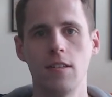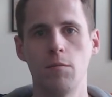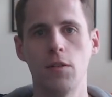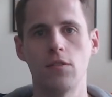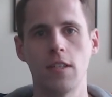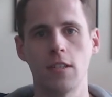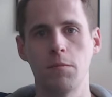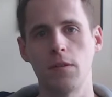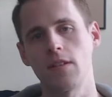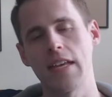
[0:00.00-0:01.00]
the most
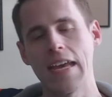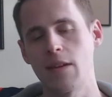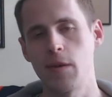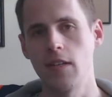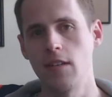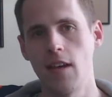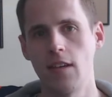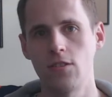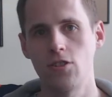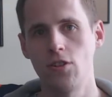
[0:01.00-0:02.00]
expertly animated
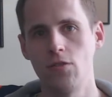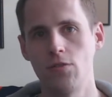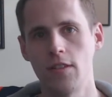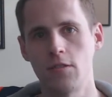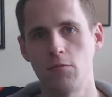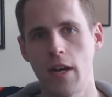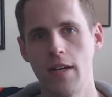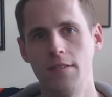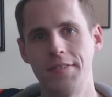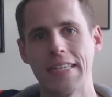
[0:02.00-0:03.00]
show that's
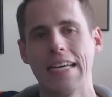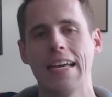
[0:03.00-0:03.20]
around,